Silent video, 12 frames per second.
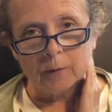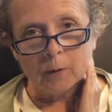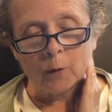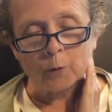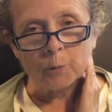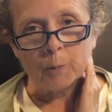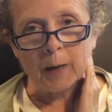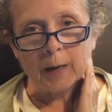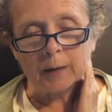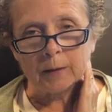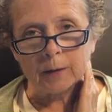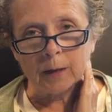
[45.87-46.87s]
her
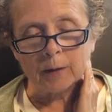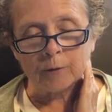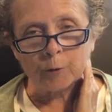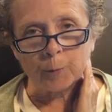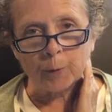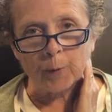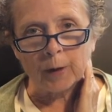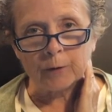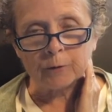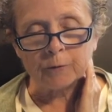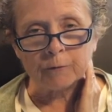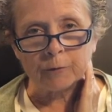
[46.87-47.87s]
main
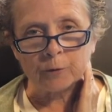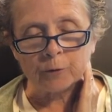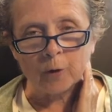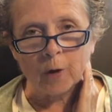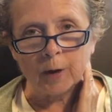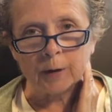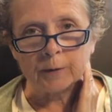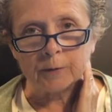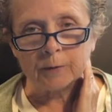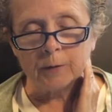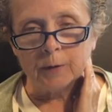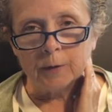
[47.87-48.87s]
inspiration for drawings
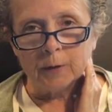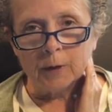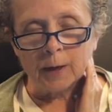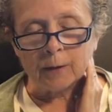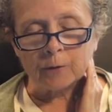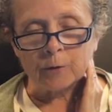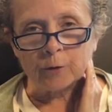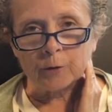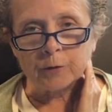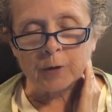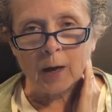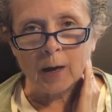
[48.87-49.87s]
is her
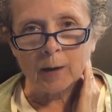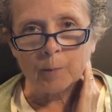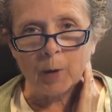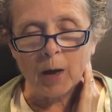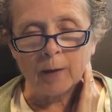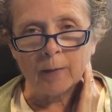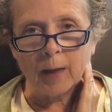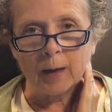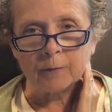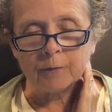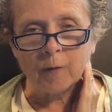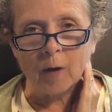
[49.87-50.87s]
time on that
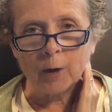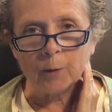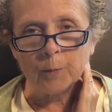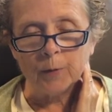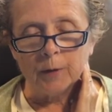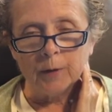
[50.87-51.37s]
farm